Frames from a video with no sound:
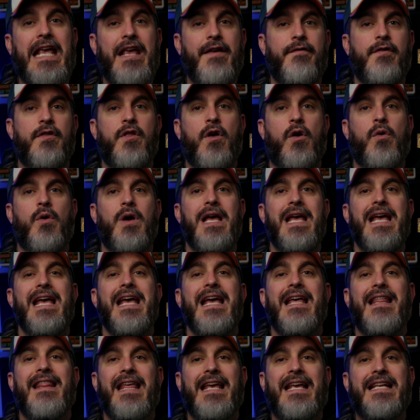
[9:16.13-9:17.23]
even though
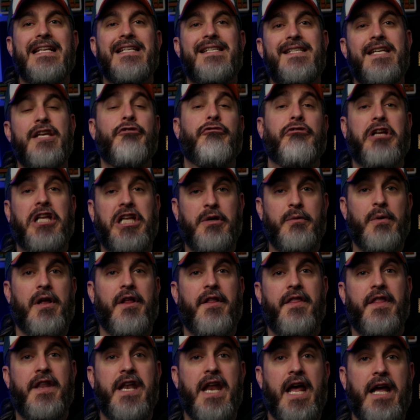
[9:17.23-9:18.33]
they can see really well
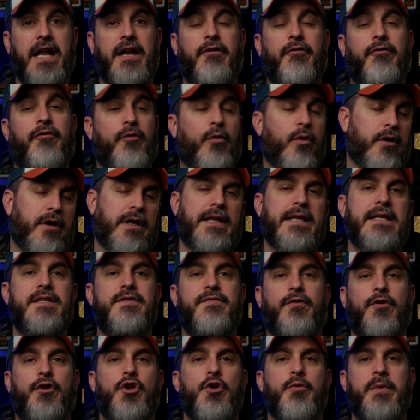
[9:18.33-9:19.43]
in the night for at least
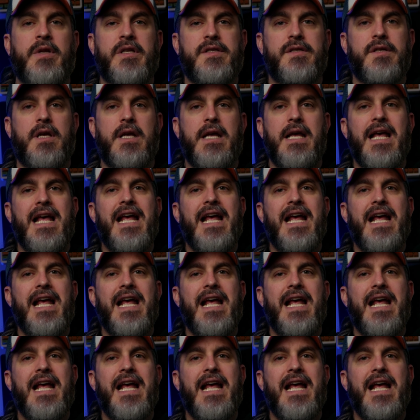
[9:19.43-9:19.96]
for humans.